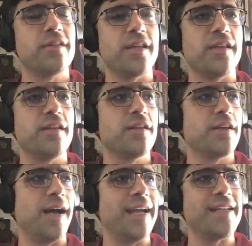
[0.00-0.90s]
the
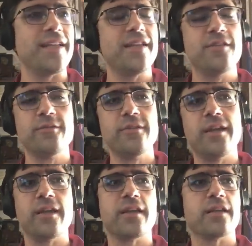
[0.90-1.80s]
I D E
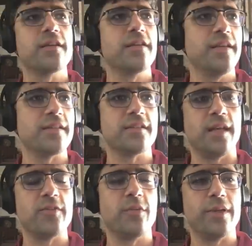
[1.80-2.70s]
tooling
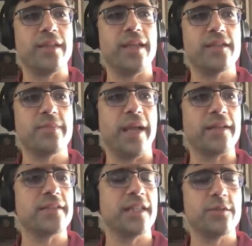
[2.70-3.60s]
isn't up to what they
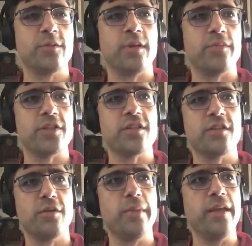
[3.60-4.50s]
expect. That's what one
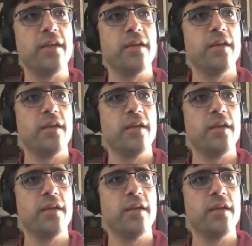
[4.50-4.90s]
person told me.